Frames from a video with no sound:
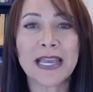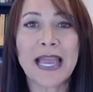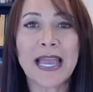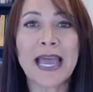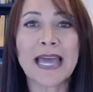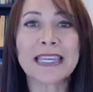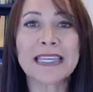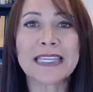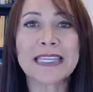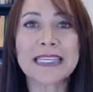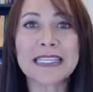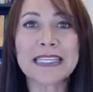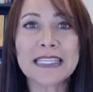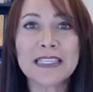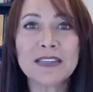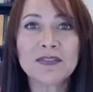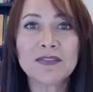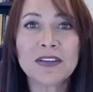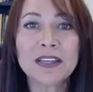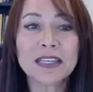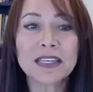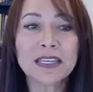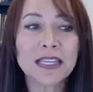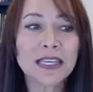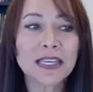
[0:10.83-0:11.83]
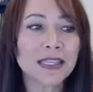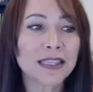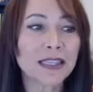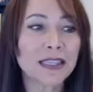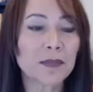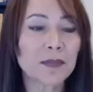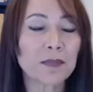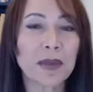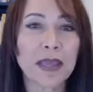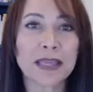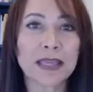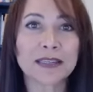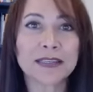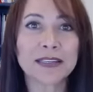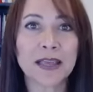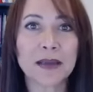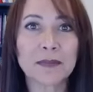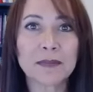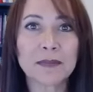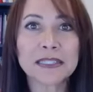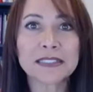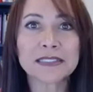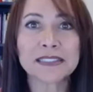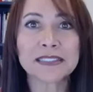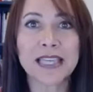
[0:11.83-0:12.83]
and even the
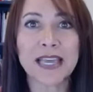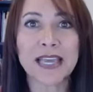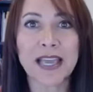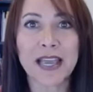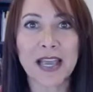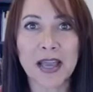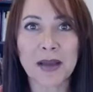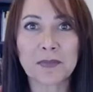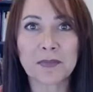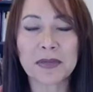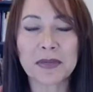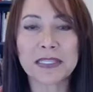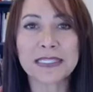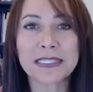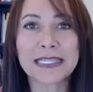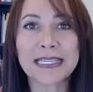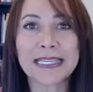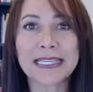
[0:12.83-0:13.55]
pandemics that happened